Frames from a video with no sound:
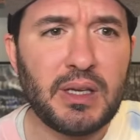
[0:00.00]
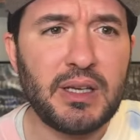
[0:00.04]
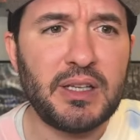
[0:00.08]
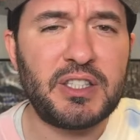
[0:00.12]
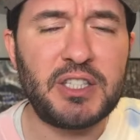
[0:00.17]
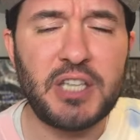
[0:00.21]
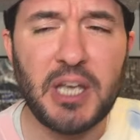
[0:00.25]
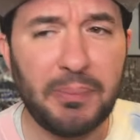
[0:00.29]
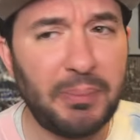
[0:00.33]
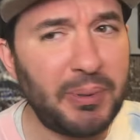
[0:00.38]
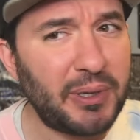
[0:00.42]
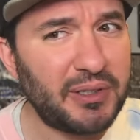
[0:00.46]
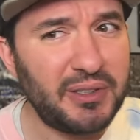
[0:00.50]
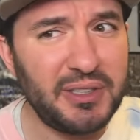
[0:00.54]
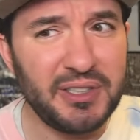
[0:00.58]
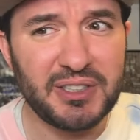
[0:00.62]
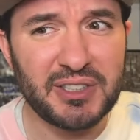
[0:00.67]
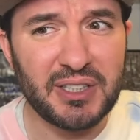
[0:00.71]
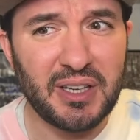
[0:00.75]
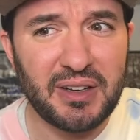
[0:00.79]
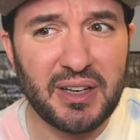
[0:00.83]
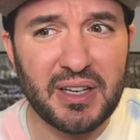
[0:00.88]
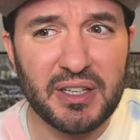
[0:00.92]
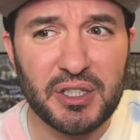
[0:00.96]
Typically,
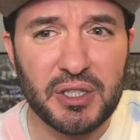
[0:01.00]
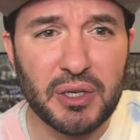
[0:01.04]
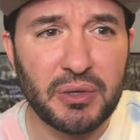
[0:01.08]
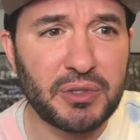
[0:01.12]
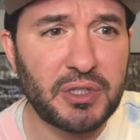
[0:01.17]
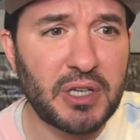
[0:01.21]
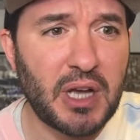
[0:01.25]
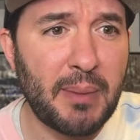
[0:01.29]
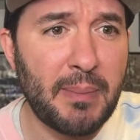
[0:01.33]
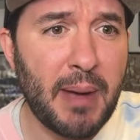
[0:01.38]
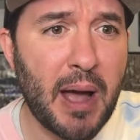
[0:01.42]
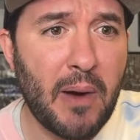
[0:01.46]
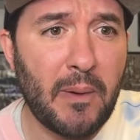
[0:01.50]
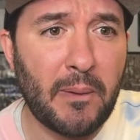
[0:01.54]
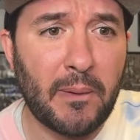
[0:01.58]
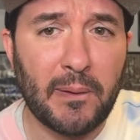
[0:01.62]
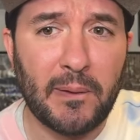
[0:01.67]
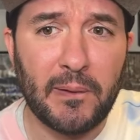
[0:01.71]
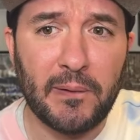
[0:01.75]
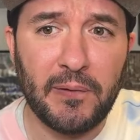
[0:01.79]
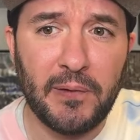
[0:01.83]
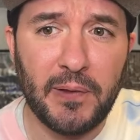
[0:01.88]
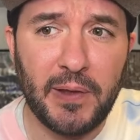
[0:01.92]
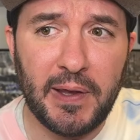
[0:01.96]
Sunday shows come out
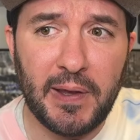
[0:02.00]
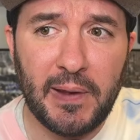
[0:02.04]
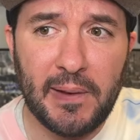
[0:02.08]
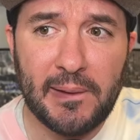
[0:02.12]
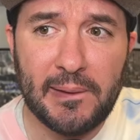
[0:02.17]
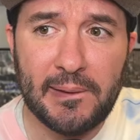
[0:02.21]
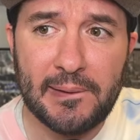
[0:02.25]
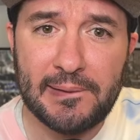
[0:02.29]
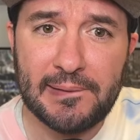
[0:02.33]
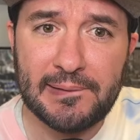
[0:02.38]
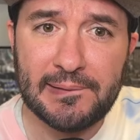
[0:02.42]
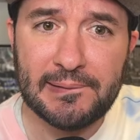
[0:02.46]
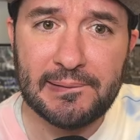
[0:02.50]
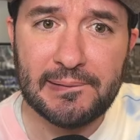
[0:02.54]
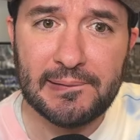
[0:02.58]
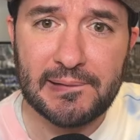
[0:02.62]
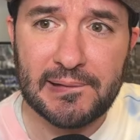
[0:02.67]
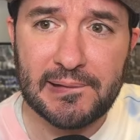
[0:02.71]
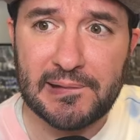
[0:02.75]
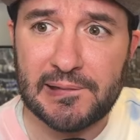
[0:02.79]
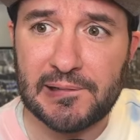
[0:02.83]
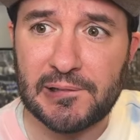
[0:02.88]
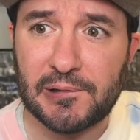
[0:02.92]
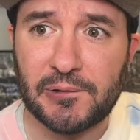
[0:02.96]
early.
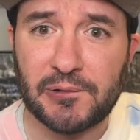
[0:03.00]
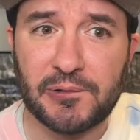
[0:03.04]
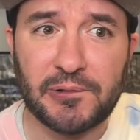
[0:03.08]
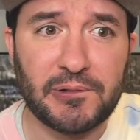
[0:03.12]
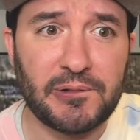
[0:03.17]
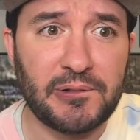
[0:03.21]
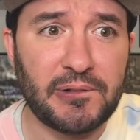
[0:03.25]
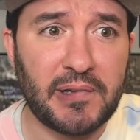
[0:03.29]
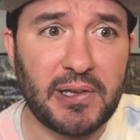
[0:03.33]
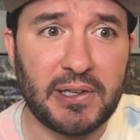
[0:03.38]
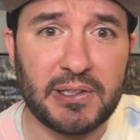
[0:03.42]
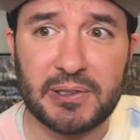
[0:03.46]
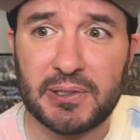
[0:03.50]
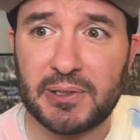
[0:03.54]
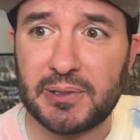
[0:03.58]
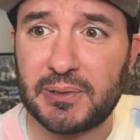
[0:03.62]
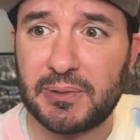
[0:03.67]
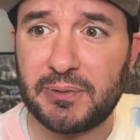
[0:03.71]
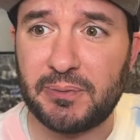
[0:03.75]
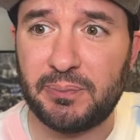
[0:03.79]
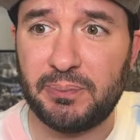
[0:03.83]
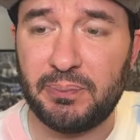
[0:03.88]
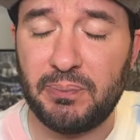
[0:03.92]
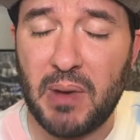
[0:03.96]

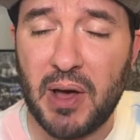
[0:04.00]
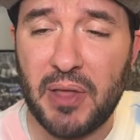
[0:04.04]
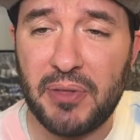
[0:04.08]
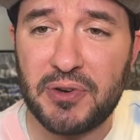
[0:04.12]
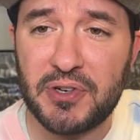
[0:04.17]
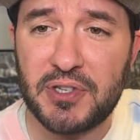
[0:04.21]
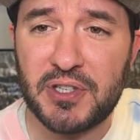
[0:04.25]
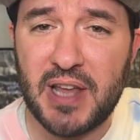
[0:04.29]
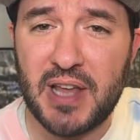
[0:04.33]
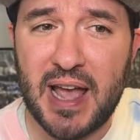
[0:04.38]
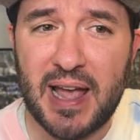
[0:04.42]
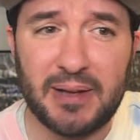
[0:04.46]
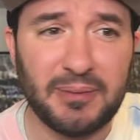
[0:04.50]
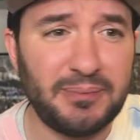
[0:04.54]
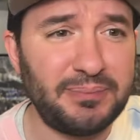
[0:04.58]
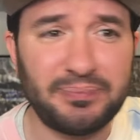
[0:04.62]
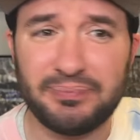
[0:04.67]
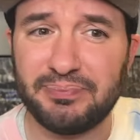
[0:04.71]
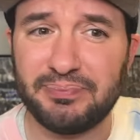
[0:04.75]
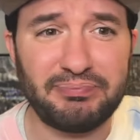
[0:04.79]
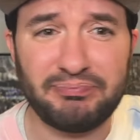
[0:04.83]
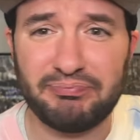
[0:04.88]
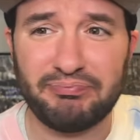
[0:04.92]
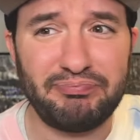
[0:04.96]
It's Mother's Day.
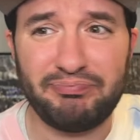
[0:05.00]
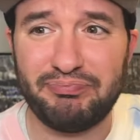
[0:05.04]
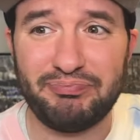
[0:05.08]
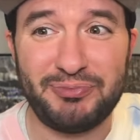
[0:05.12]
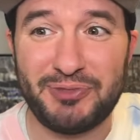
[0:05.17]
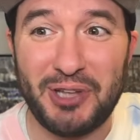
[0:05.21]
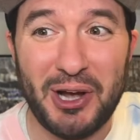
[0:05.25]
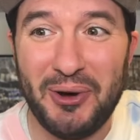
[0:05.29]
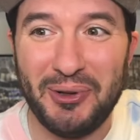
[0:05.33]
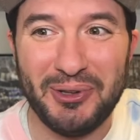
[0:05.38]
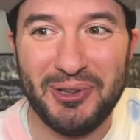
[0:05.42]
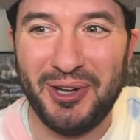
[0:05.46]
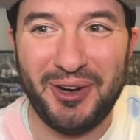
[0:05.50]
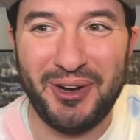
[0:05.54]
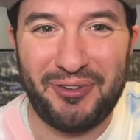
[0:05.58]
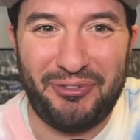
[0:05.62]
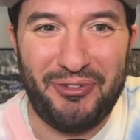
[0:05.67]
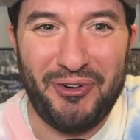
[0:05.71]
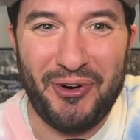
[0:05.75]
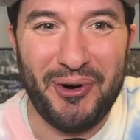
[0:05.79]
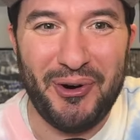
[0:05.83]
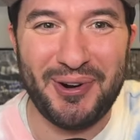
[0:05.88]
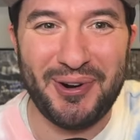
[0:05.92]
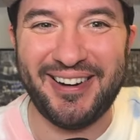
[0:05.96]
Don't look
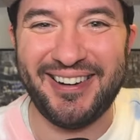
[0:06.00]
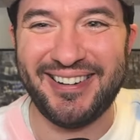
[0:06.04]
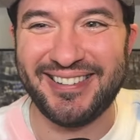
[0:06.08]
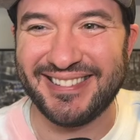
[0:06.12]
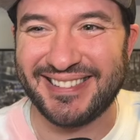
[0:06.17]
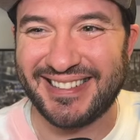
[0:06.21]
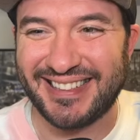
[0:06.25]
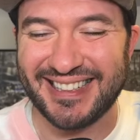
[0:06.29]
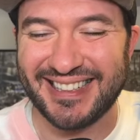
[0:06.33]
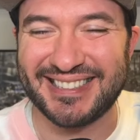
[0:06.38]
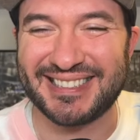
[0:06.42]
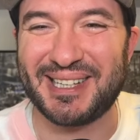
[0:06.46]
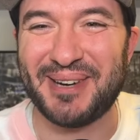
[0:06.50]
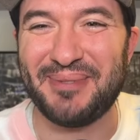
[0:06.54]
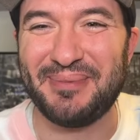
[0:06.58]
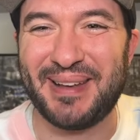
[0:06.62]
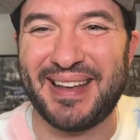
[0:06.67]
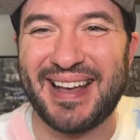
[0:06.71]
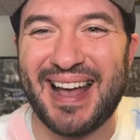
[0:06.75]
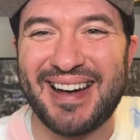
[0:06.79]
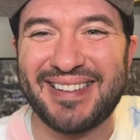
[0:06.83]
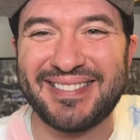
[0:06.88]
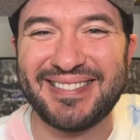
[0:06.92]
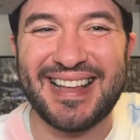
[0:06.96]
for it early. It's going
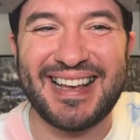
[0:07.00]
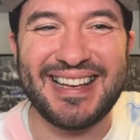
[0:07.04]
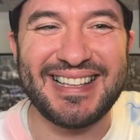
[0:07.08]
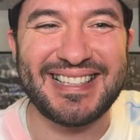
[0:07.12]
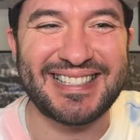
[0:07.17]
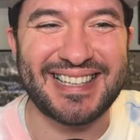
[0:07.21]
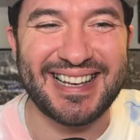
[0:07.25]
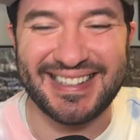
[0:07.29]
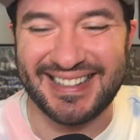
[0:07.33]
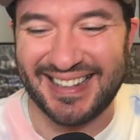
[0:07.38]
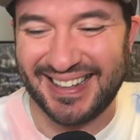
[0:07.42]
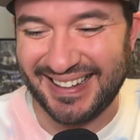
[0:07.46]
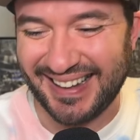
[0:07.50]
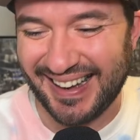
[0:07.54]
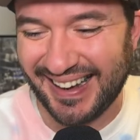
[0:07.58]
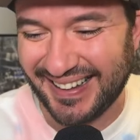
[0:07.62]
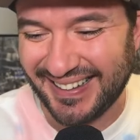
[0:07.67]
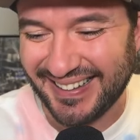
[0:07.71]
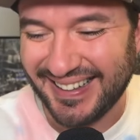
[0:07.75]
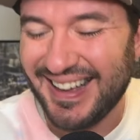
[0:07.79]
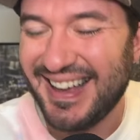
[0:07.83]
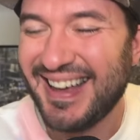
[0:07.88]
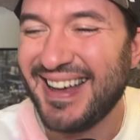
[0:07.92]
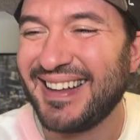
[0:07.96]
to be out late Sunday
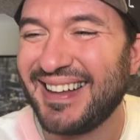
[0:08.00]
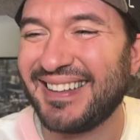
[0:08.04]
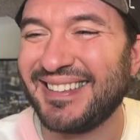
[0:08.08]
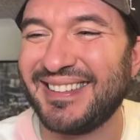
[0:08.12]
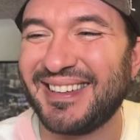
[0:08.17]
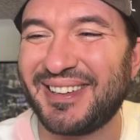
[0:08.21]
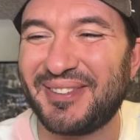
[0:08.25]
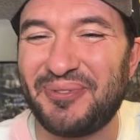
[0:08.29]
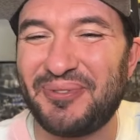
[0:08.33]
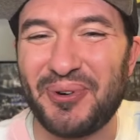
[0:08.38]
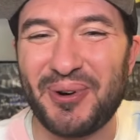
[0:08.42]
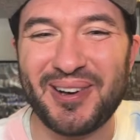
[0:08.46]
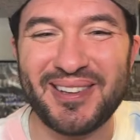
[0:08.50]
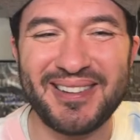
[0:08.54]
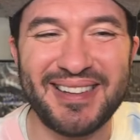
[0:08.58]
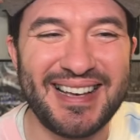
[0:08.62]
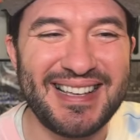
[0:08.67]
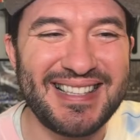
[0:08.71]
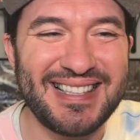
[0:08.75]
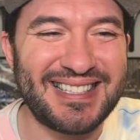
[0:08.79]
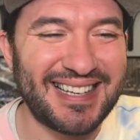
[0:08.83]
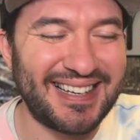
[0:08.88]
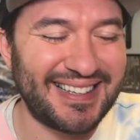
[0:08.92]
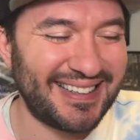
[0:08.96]
night. Look for it
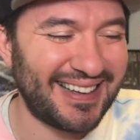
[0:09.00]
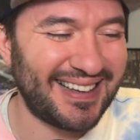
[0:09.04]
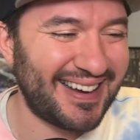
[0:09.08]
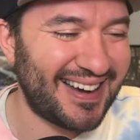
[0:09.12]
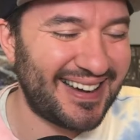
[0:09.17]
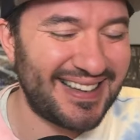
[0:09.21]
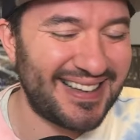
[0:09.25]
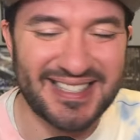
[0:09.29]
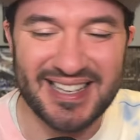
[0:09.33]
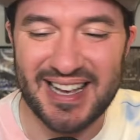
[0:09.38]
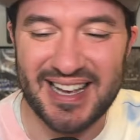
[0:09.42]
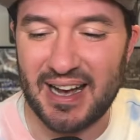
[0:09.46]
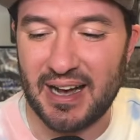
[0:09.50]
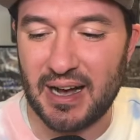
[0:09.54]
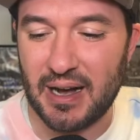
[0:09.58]
late Sunday night.